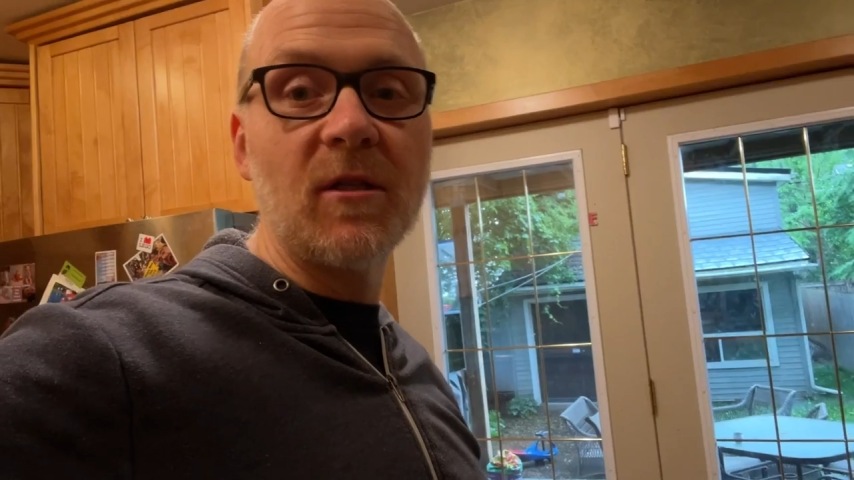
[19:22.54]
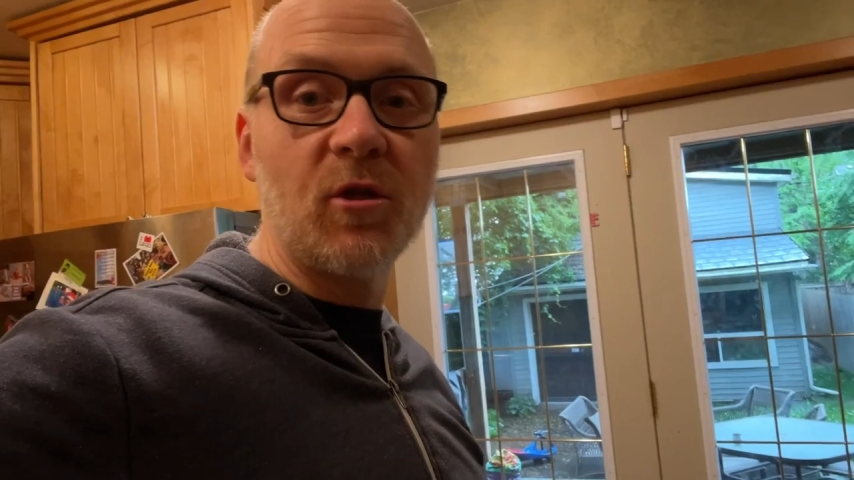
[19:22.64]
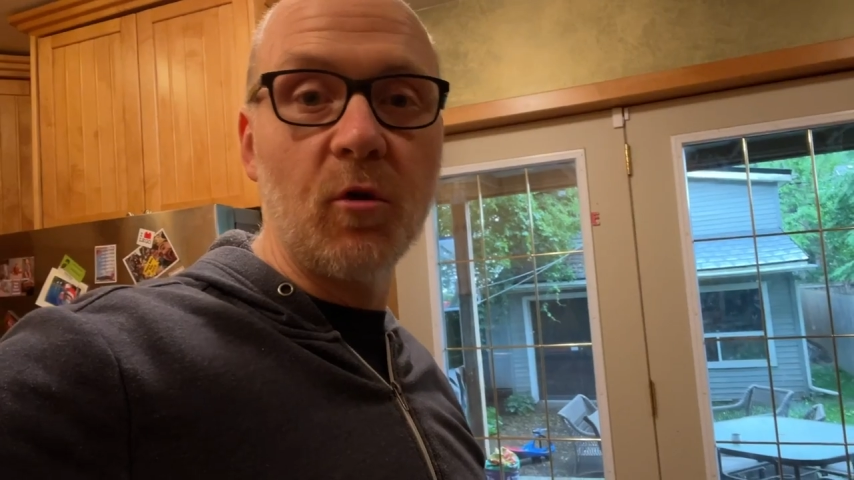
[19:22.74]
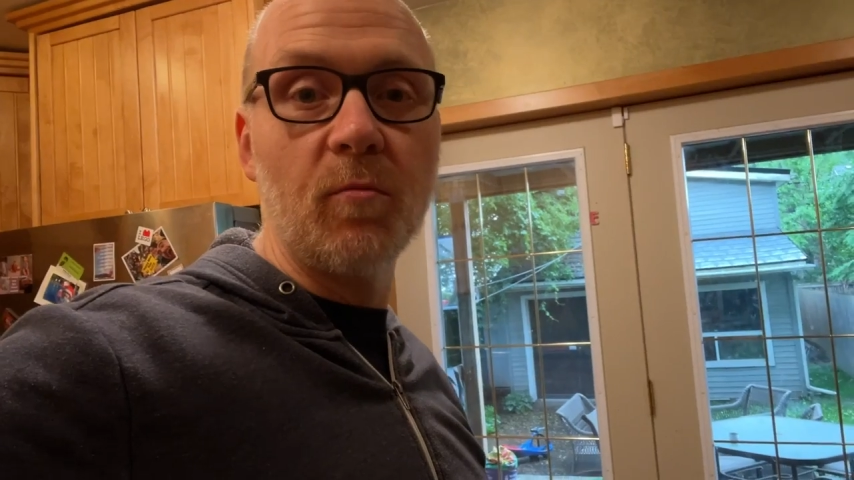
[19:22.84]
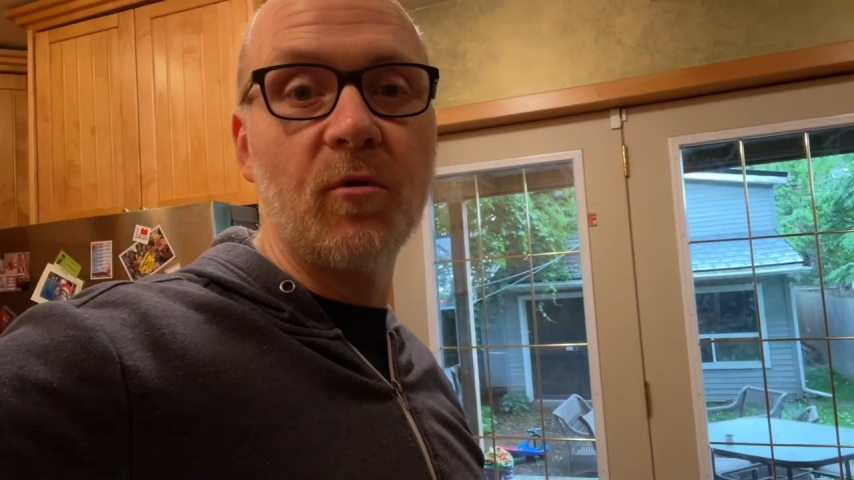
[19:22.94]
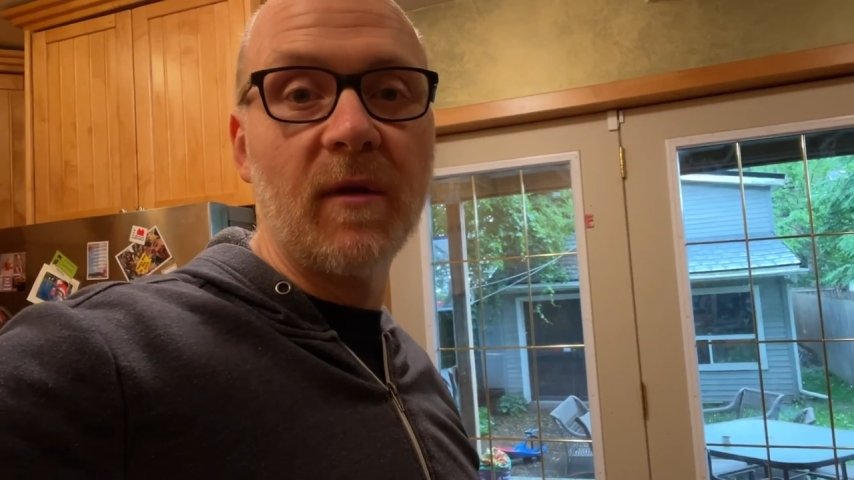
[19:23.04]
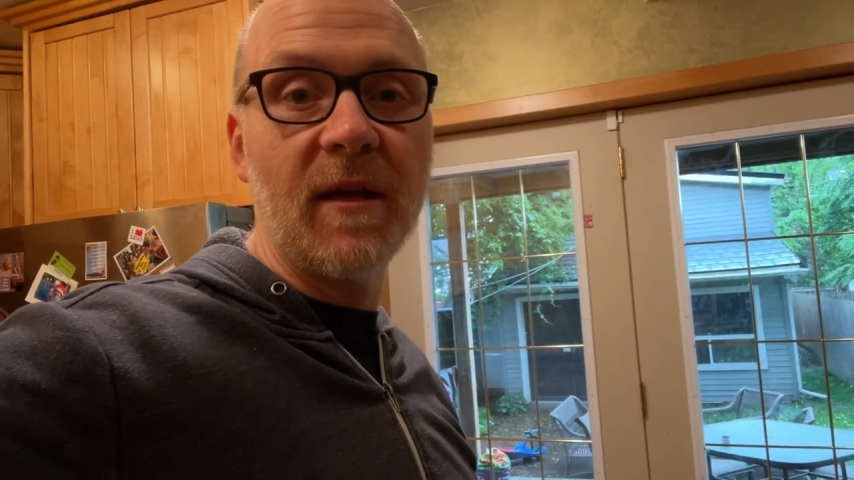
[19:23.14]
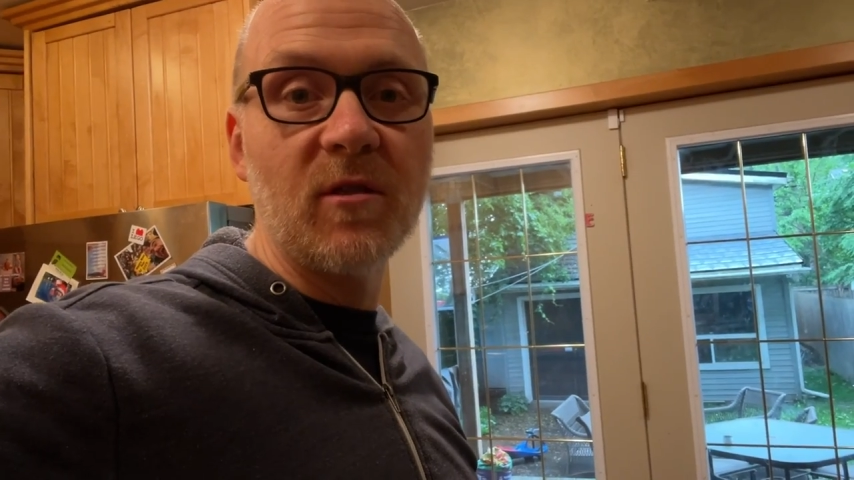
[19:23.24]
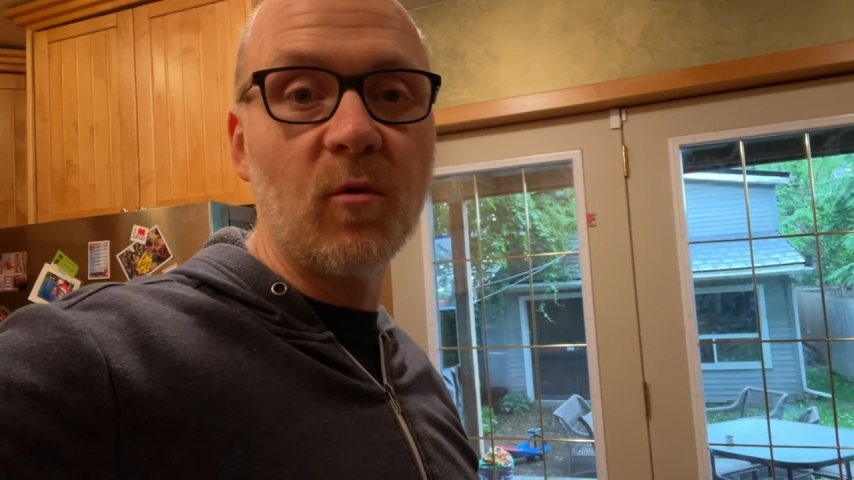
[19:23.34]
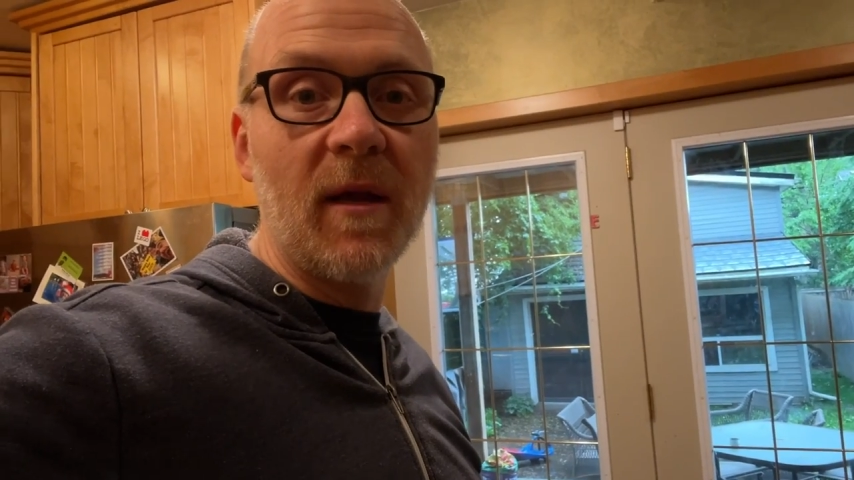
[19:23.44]
soup 2
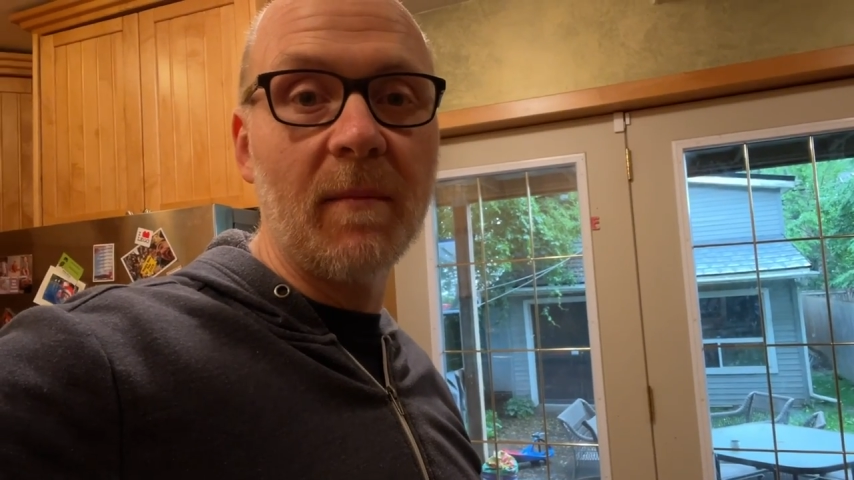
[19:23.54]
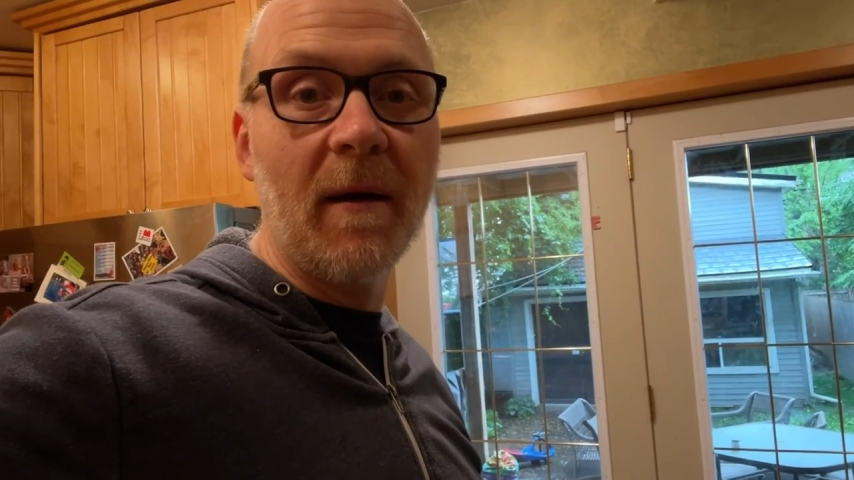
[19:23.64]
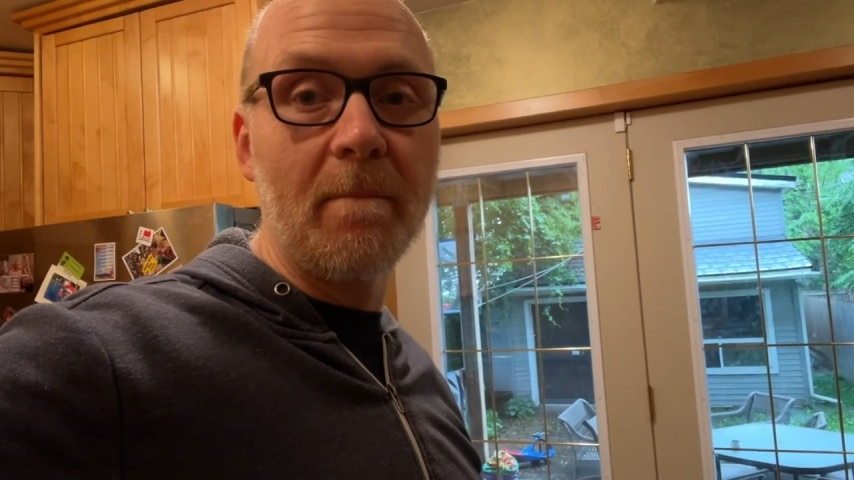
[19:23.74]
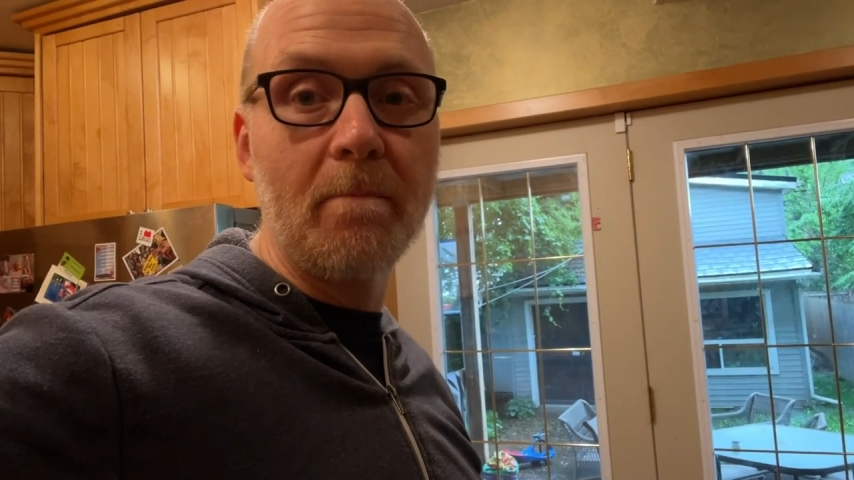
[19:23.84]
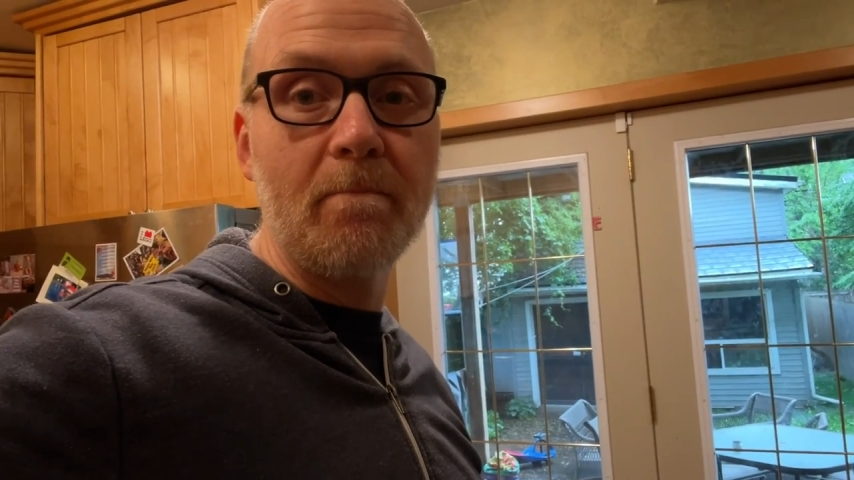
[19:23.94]
days a week. My